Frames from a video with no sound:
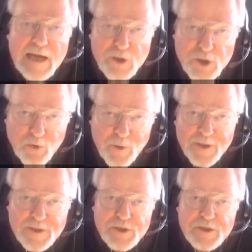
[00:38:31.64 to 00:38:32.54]

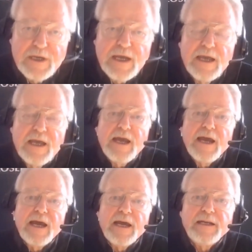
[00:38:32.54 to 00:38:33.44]
shortage,
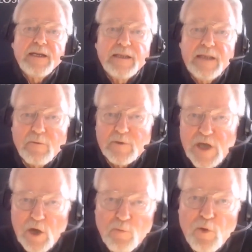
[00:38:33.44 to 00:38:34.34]
and that was
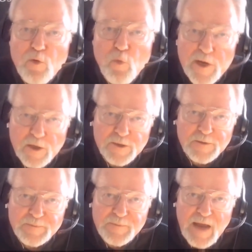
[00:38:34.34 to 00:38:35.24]
Elmer Wheeler,
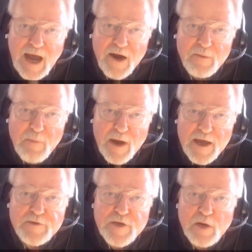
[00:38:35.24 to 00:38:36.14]
hired by
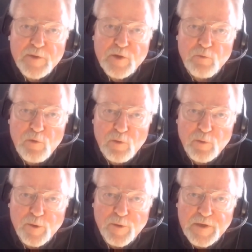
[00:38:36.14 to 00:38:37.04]
F.W.
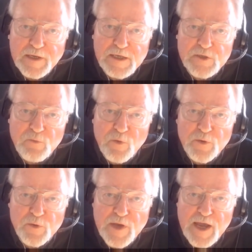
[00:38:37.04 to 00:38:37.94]
Woolworth, and he's the one
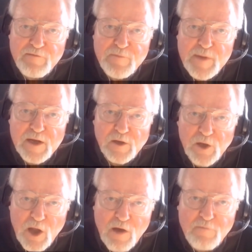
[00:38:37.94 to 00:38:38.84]
who gave me a
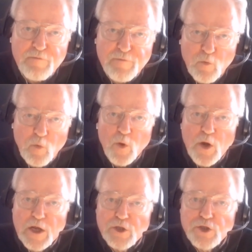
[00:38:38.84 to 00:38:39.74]
love for
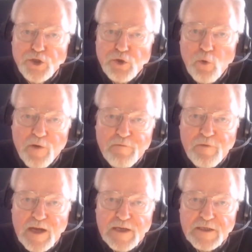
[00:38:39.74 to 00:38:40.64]
short
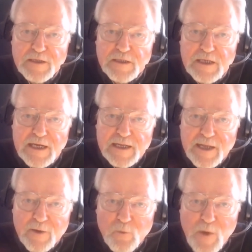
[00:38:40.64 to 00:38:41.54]
phrases
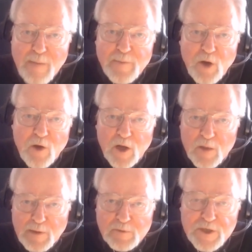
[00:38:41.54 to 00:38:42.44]
that wrap it all
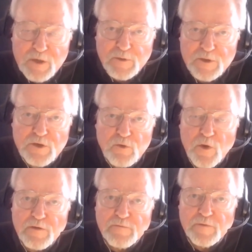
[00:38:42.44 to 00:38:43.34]
up. I was telling the
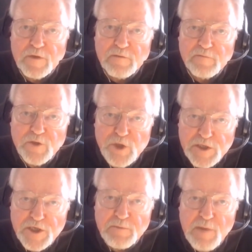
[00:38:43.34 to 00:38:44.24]
story of
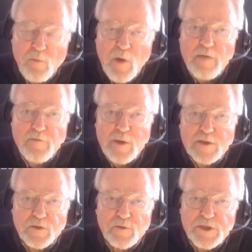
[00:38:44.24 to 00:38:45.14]
Gigi, my wife, who
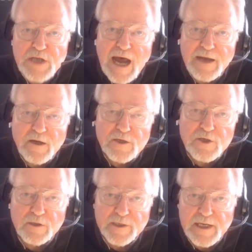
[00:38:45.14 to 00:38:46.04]
has a little side
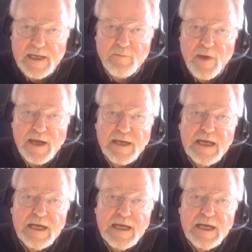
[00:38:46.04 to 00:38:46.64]
hustle in eBay,